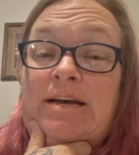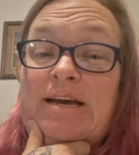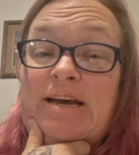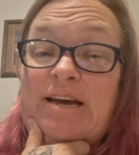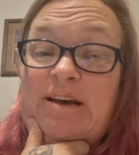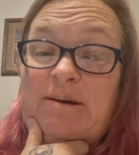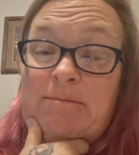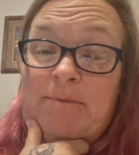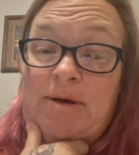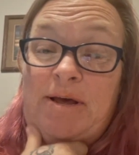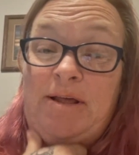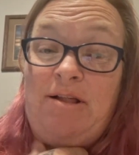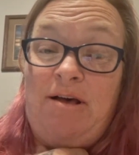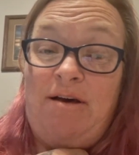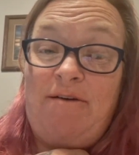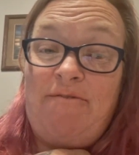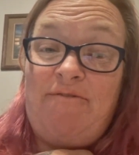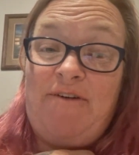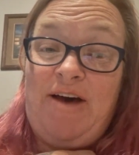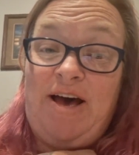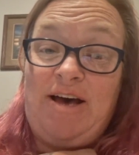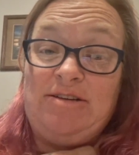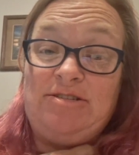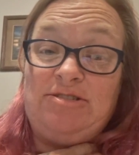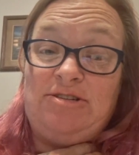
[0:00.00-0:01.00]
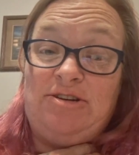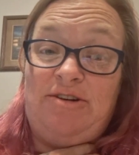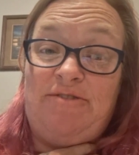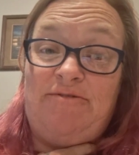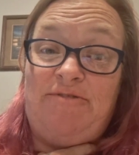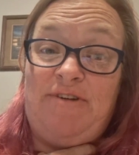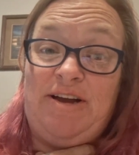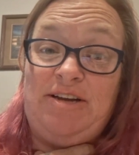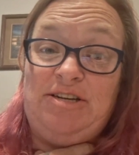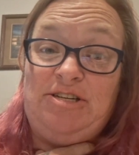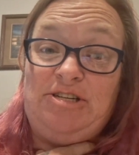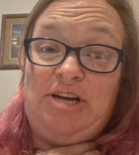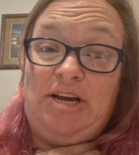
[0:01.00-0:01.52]
It'll be a lot faster if
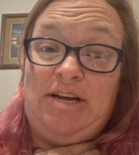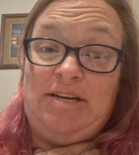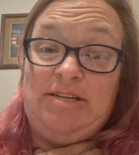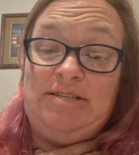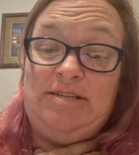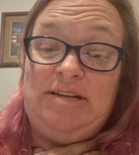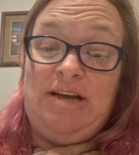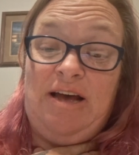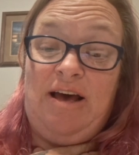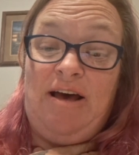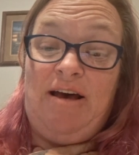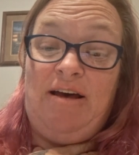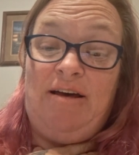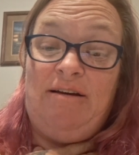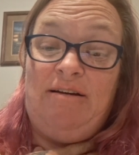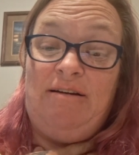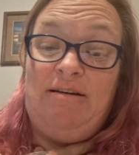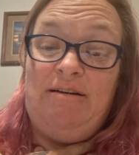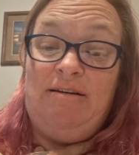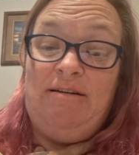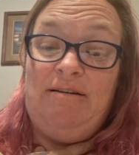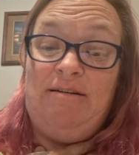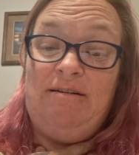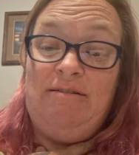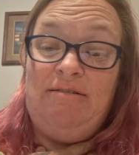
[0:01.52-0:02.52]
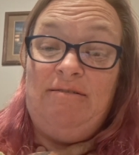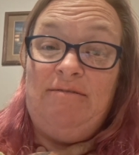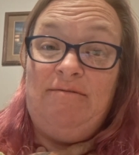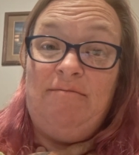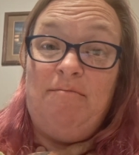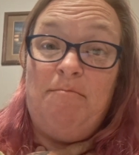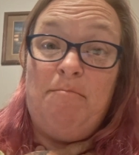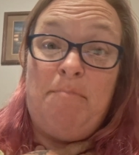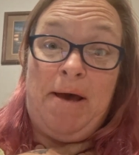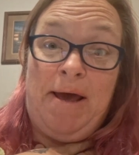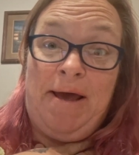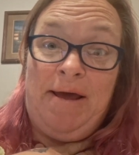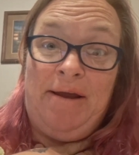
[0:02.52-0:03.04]
I just
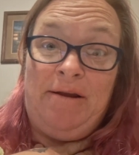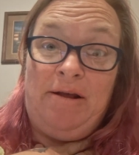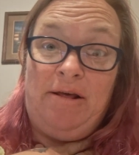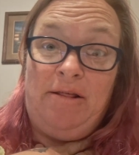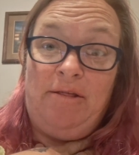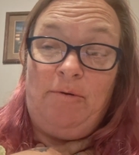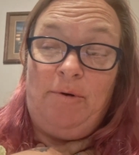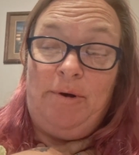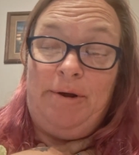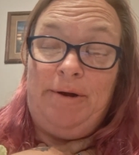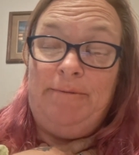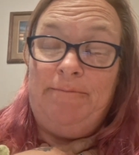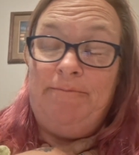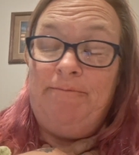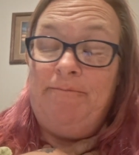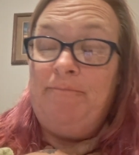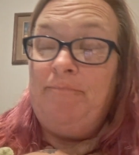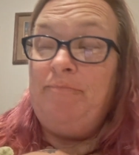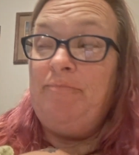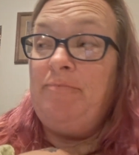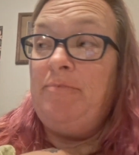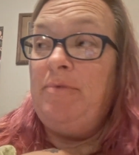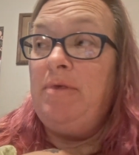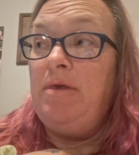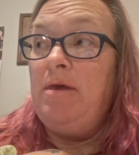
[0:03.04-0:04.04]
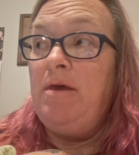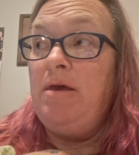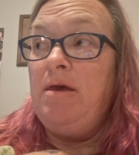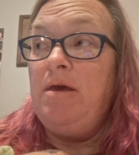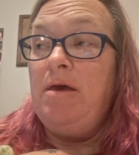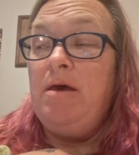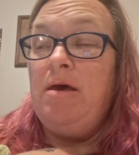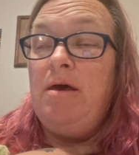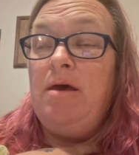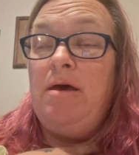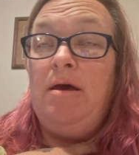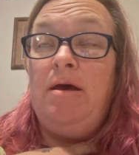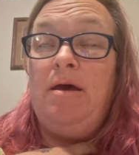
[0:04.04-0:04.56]
buy another one.
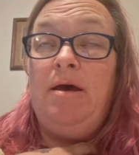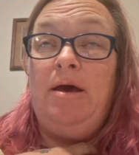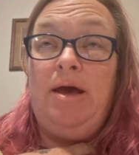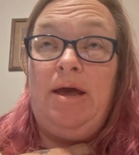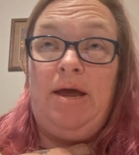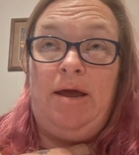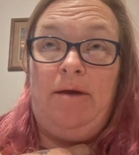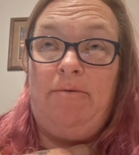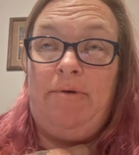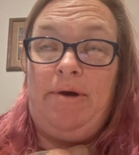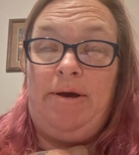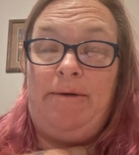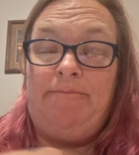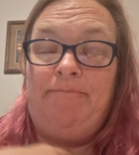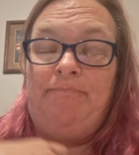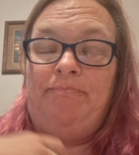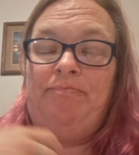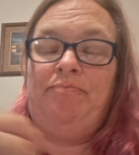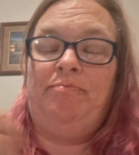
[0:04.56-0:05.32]
Anyway,